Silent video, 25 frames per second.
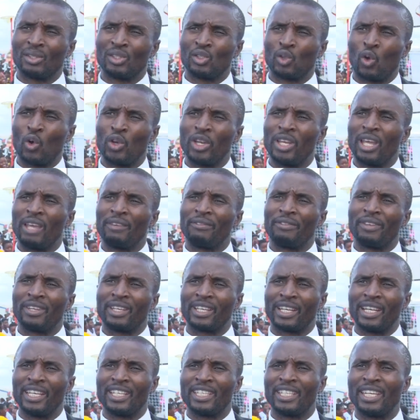is only having
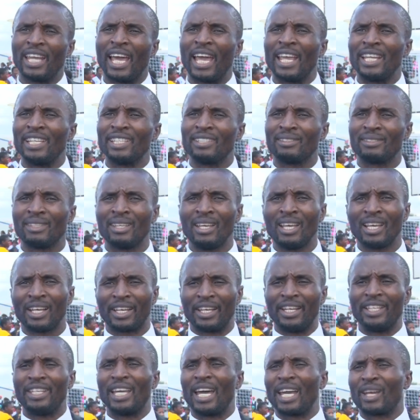grade 9,
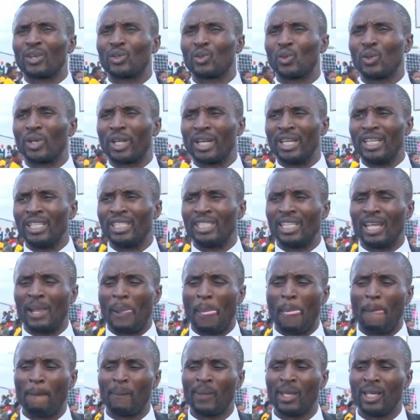grade R to grade
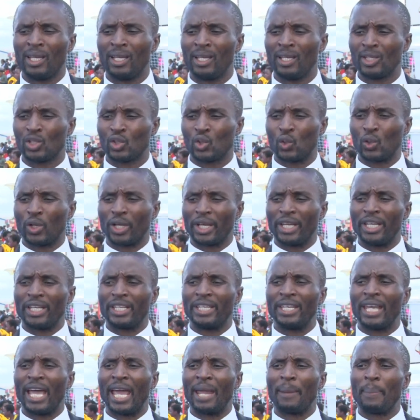10, to
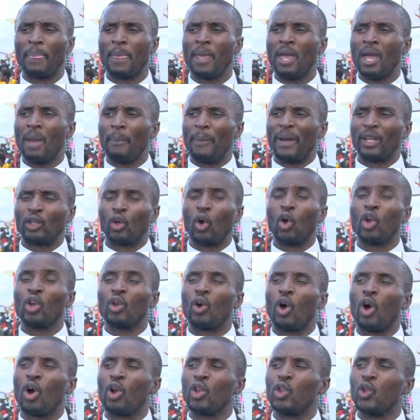grade 9. But
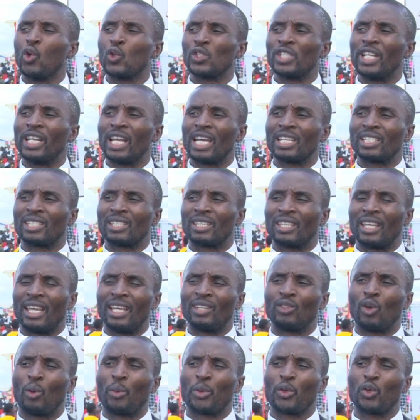all those learners
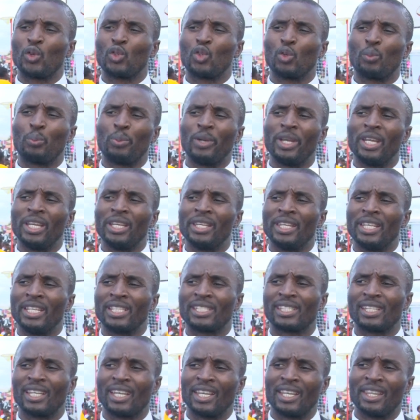get opportunity to play in
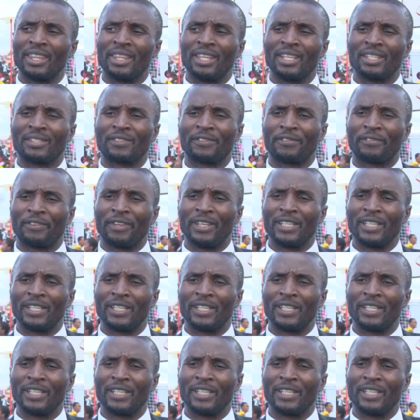this field.